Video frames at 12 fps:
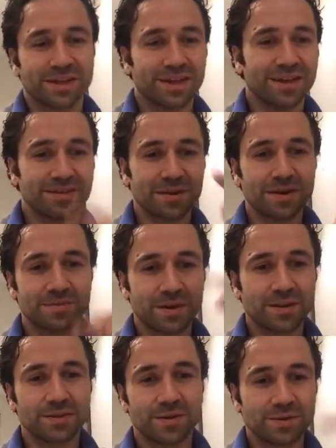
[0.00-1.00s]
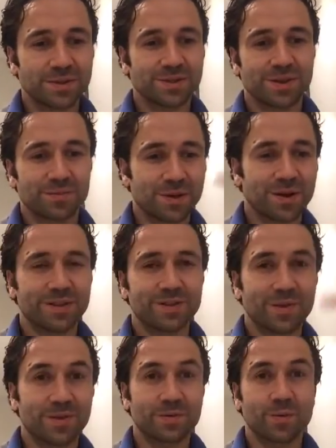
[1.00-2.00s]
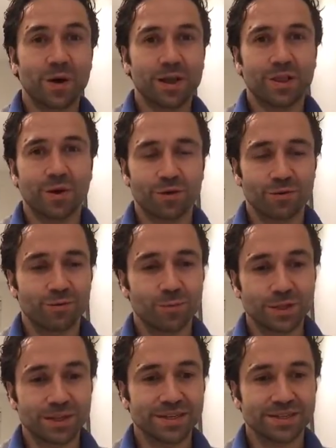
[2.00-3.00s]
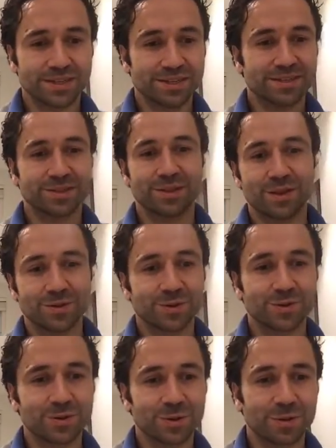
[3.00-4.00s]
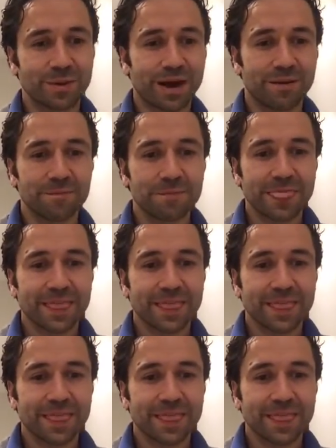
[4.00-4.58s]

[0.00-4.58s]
I, I, I noticed I'm going on quite long with this because there's a lot to talk about.